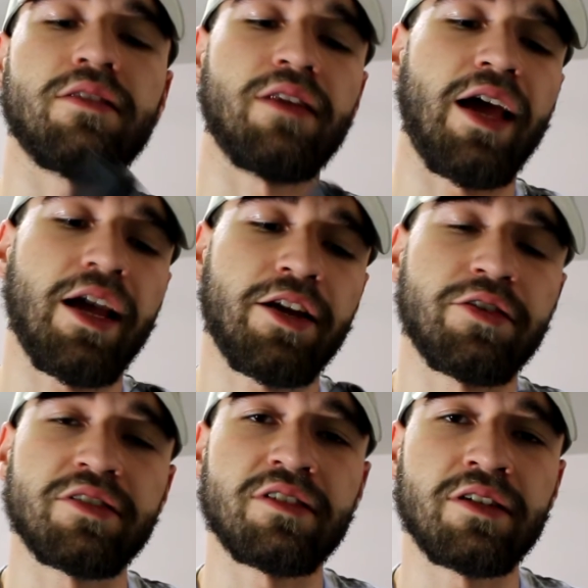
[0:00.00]
the
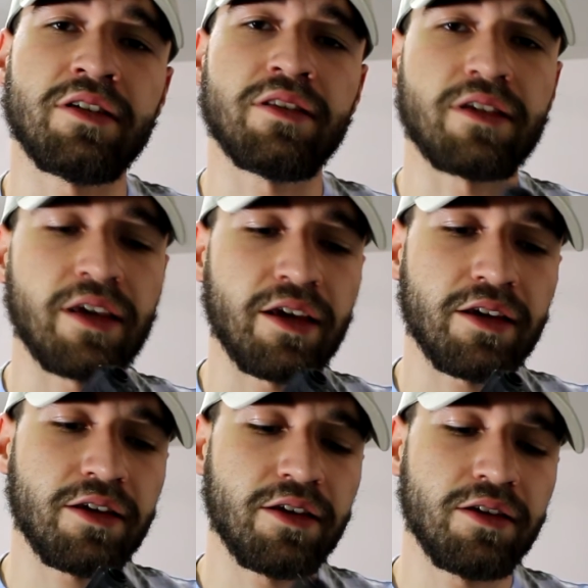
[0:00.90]
accuracy, the
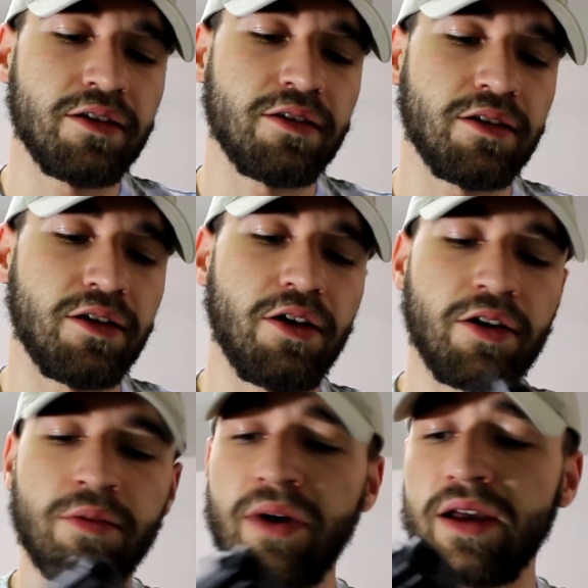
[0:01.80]
kick, all
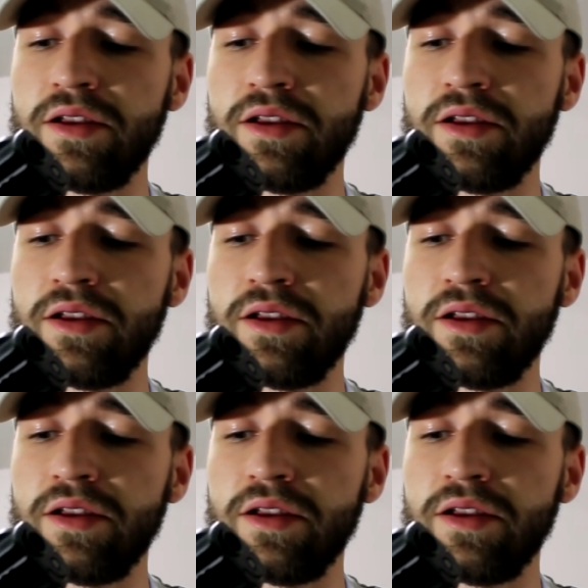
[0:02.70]
combined